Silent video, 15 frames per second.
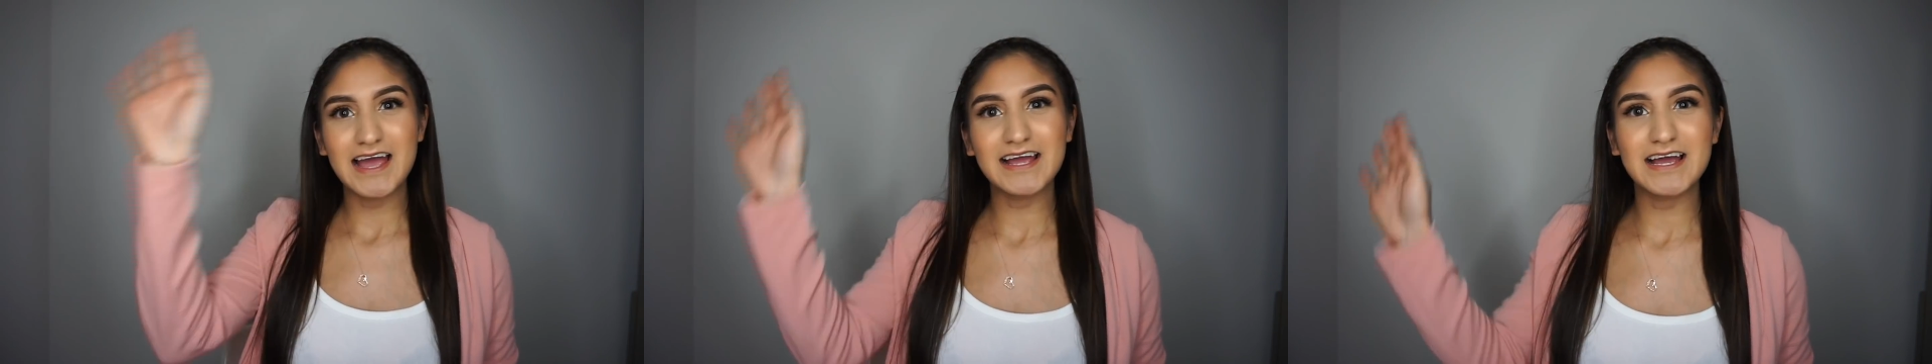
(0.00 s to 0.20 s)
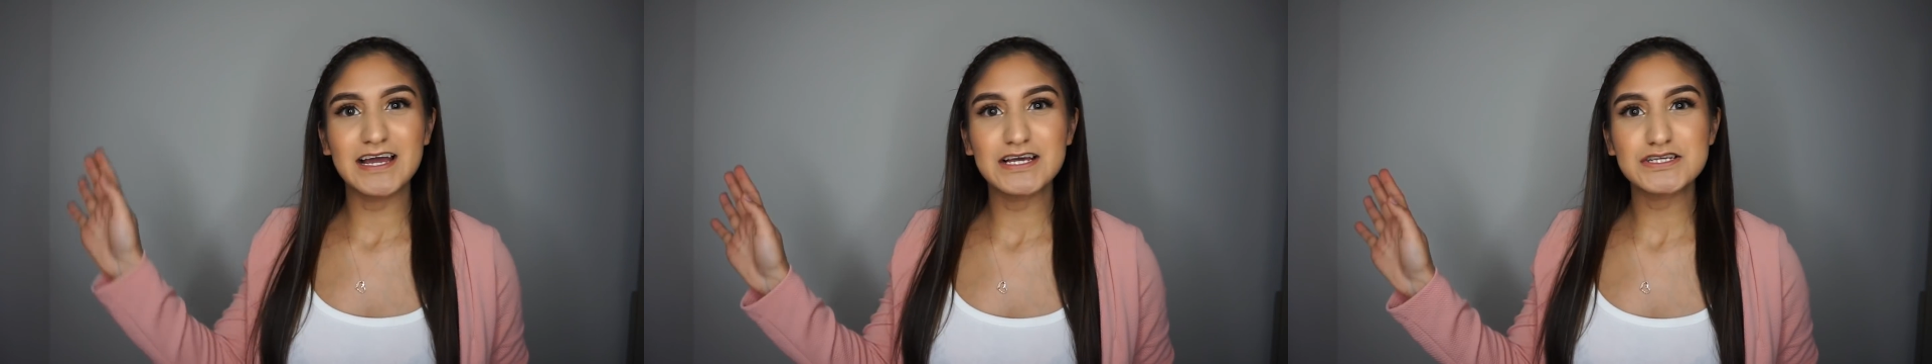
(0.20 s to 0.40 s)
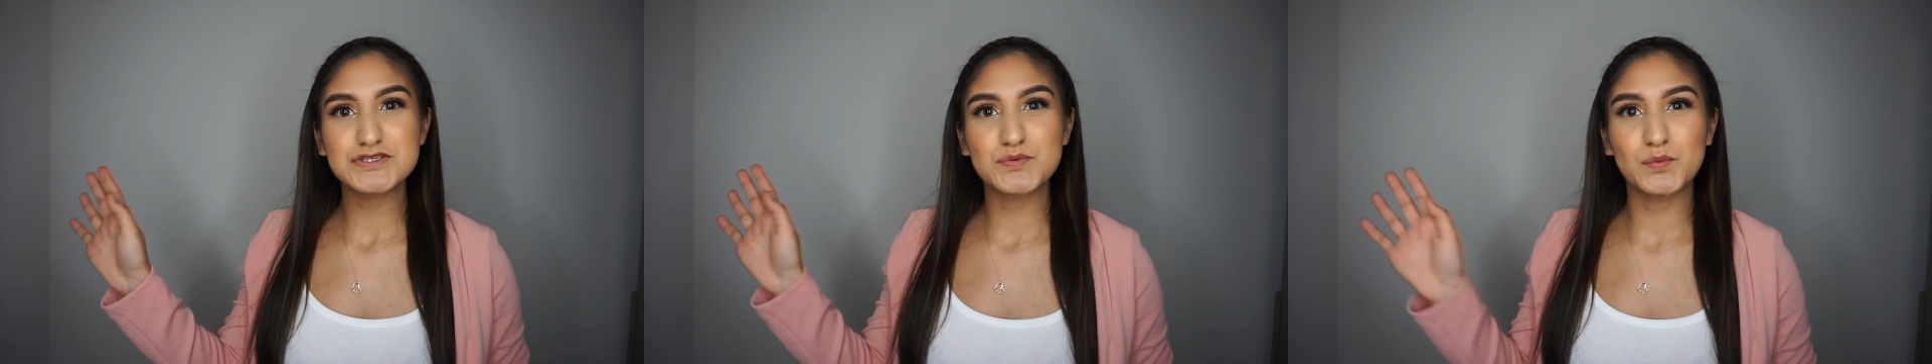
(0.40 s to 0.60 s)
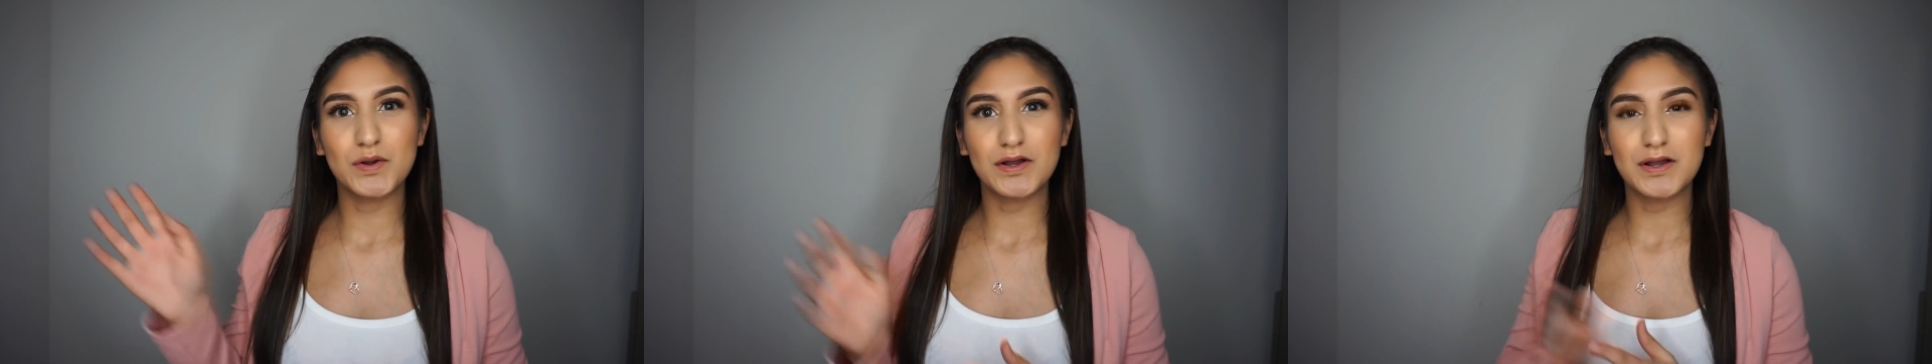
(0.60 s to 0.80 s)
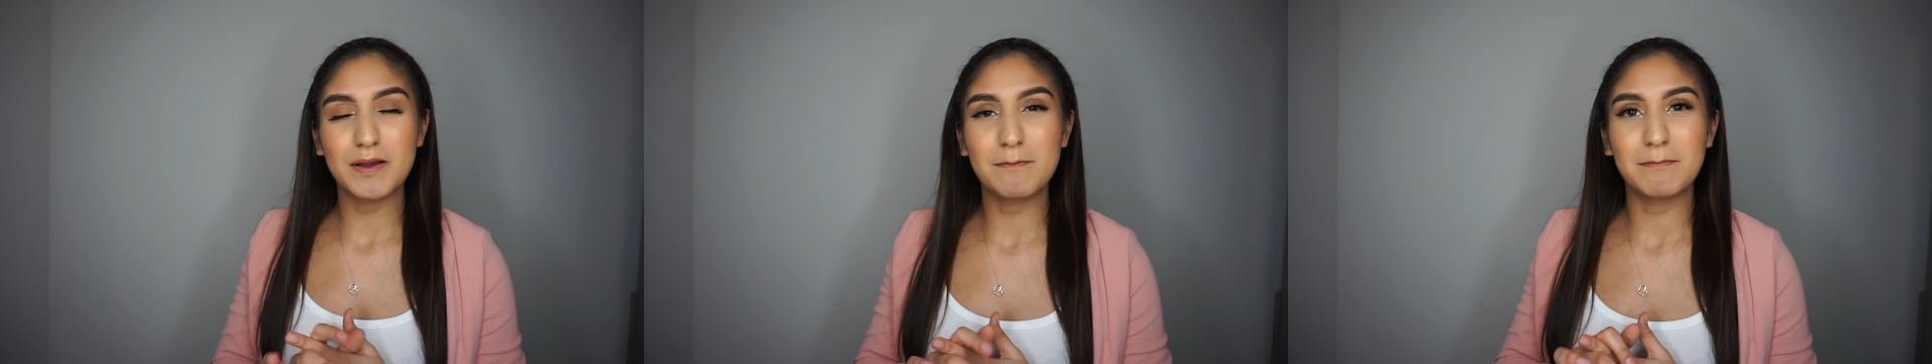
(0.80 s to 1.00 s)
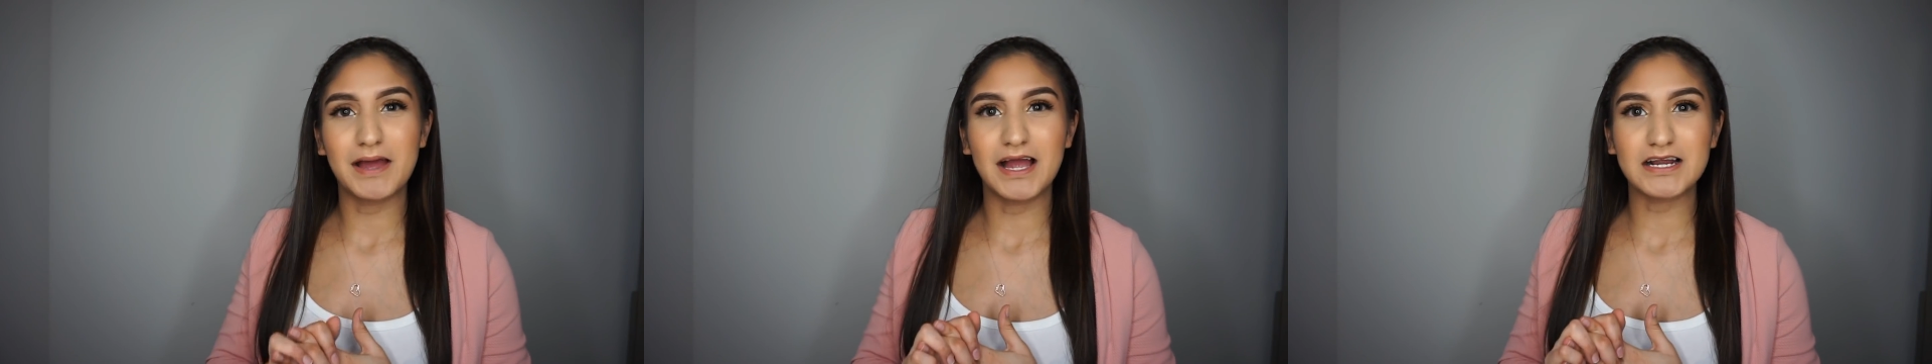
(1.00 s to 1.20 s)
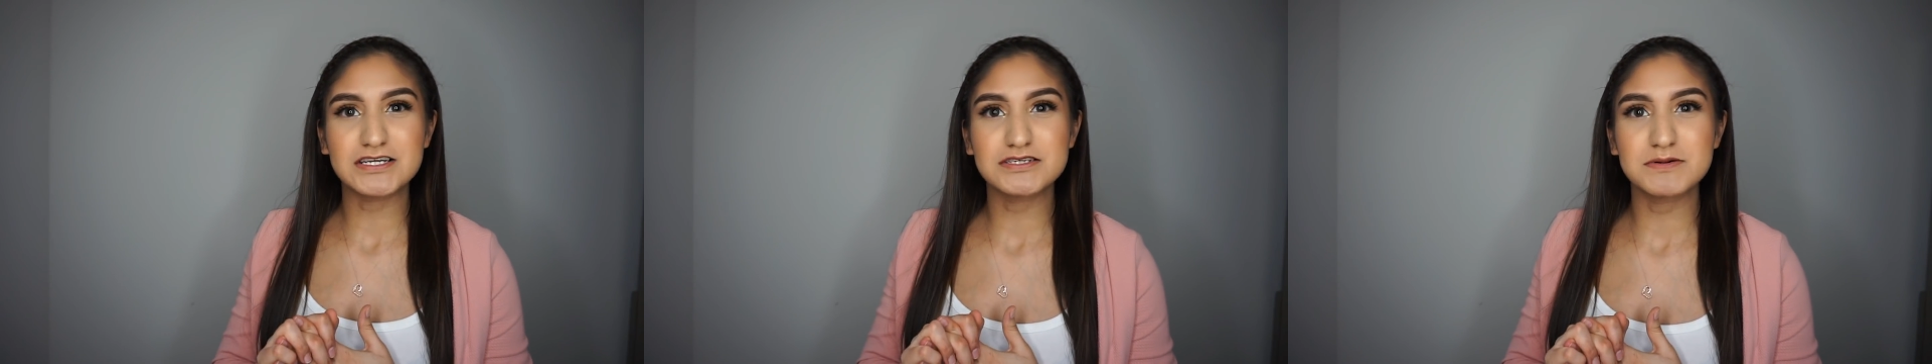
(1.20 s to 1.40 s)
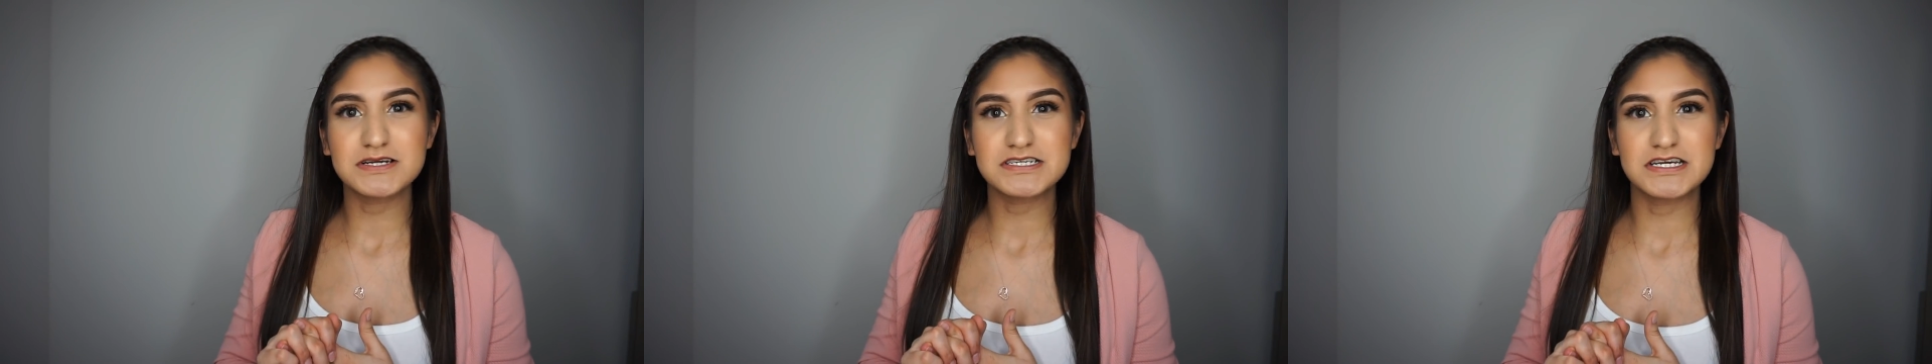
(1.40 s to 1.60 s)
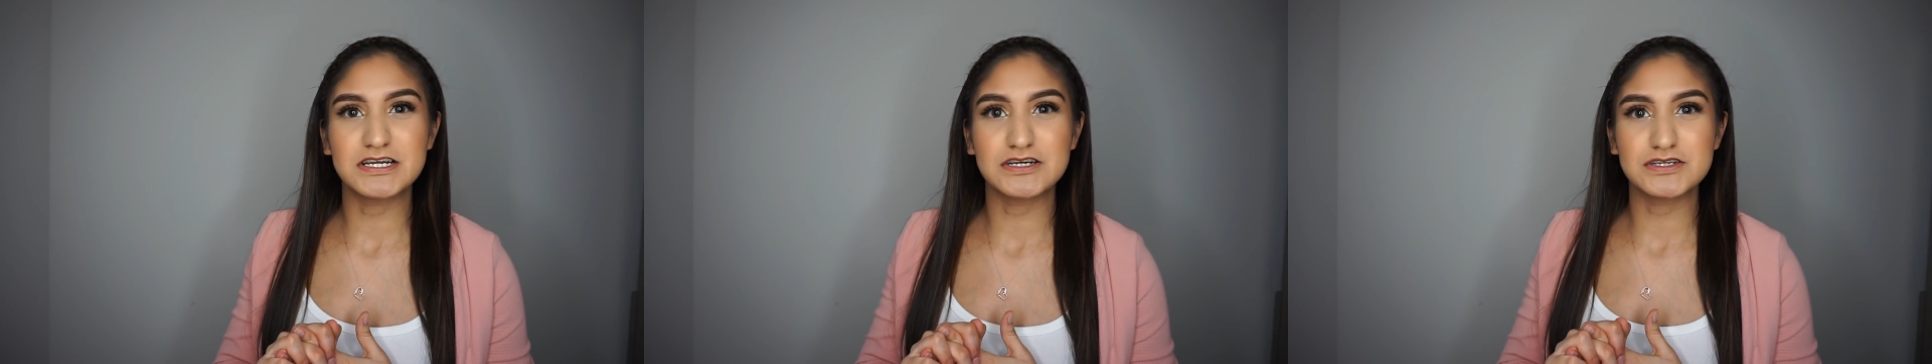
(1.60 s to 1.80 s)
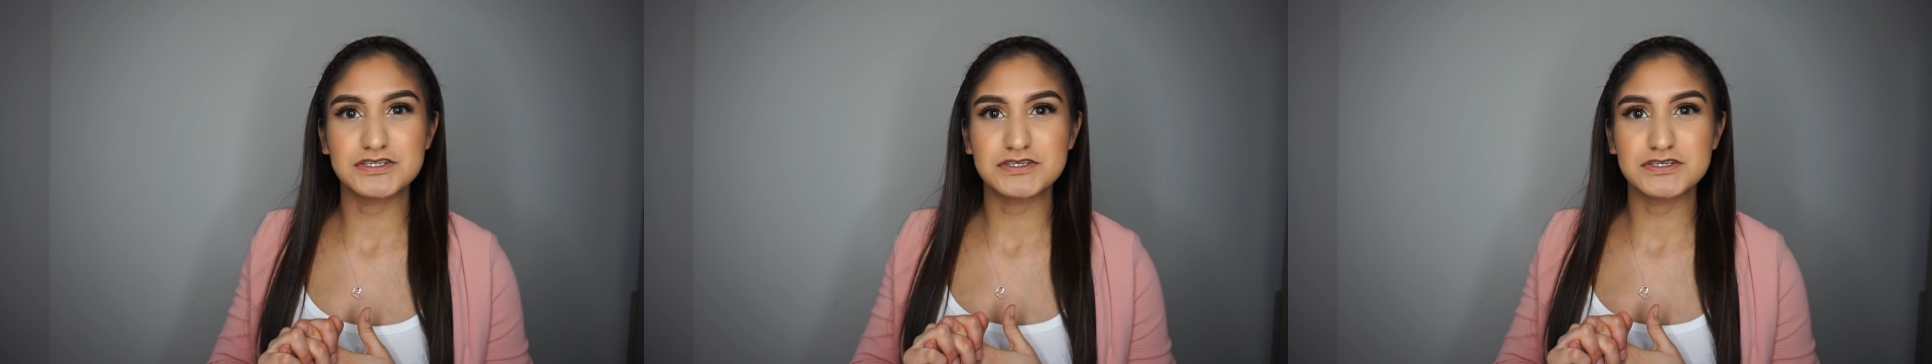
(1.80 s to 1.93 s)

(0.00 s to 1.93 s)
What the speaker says: Hi guys, welcome back to my channel.